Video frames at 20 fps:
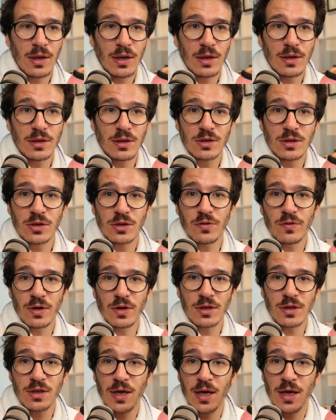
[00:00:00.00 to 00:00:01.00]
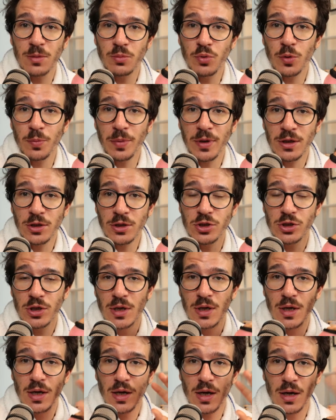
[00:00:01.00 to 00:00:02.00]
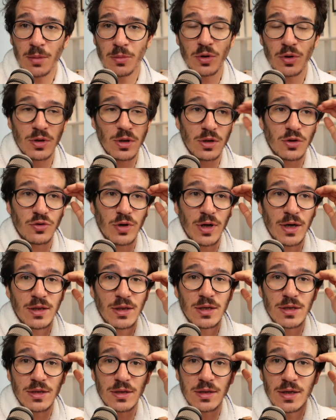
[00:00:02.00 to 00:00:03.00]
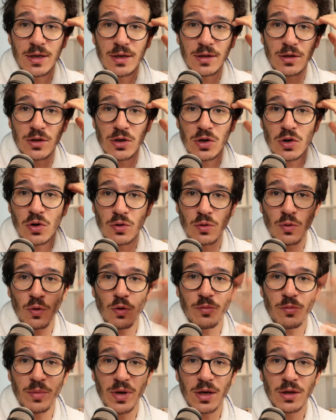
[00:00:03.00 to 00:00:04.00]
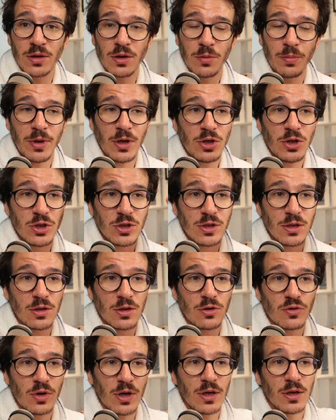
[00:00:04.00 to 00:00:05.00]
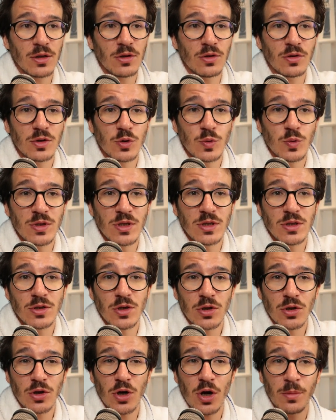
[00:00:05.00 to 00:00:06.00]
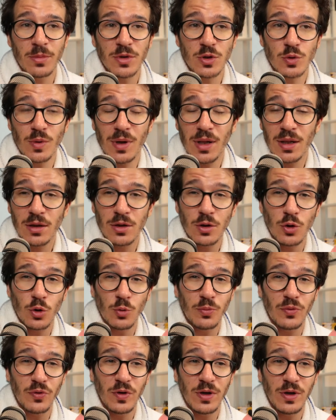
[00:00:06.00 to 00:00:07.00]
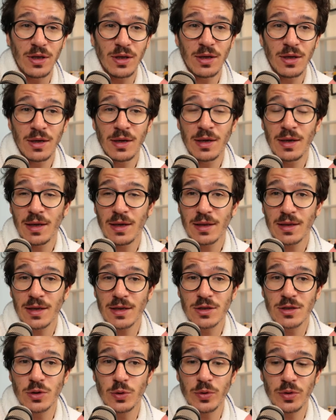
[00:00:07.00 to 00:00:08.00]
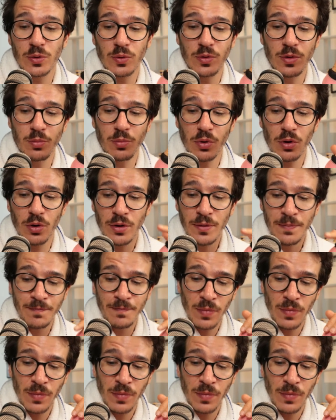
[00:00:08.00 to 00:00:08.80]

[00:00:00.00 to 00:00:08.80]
the serverless handbook page. I'm going to try this later on all of my other pages and try it on swizec.com as well. Hopefully that's going to deploy.